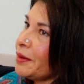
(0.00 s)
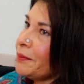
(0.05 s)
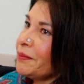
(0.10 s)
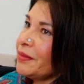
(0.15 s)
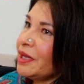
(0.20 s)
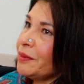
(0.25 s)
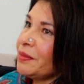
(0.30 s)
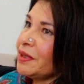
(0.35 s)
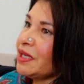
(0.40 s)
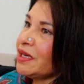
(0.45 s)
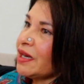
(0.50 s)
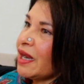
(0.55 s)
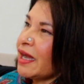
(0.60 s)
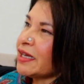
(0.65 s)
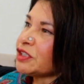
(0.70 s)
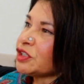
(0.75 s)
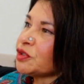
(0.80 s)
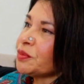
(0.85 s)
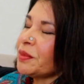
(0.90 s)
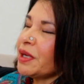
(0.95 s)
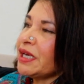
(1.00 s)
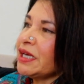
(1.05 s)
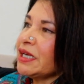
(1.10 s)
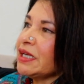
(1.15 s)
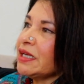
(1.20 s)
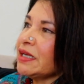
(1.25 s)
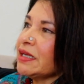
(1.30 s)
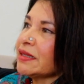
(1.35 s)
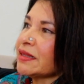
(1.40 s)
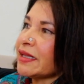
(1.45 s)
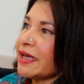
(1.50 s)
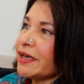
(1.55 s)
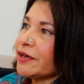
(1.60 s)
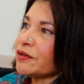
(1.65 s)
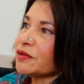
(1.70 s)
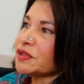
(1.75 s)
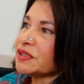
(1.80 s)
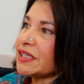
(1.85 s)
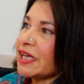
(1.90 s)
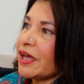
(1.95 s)
maybe not too many
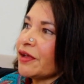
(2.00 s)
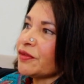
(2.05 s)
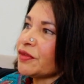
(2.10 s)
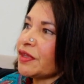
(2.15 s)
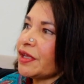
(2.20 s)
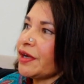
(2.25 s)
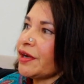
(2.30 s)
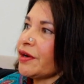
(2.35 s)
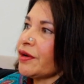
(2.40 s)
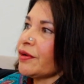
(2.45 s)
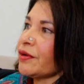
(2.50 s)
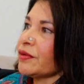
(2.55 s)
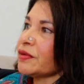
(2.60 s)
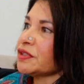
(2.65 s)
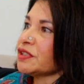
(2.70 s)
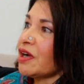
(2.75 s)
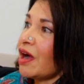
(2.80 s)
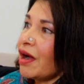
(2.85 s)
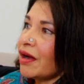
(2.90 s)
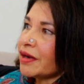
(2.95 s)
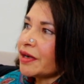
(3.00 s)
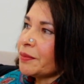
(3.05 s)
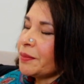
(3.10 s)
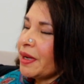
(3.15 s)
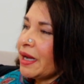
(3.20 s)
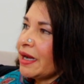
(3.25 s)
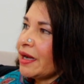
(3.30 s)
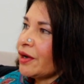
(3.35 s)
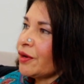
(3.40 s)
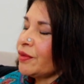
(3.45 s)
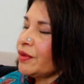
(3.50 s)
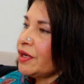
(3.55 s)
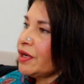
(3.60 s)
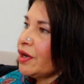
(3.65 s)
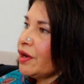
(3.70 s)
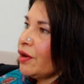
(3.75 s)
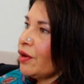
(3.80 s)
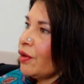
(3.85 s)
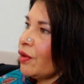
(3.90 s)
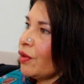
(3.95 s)
lenders out there talk about,
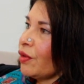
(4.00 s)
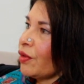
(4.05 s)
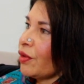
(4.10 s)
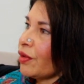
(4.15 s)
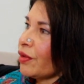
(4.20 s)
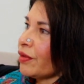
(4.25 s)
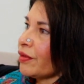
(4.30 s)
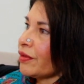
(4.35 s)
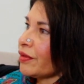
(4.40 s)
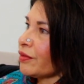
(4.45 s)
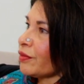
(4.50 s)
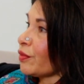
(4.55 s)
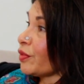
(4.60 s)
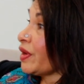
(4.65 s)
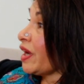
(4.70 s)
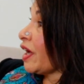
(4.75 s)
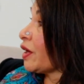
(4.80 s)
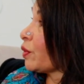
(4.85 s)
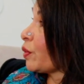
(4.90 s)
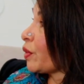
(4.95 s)
or we're not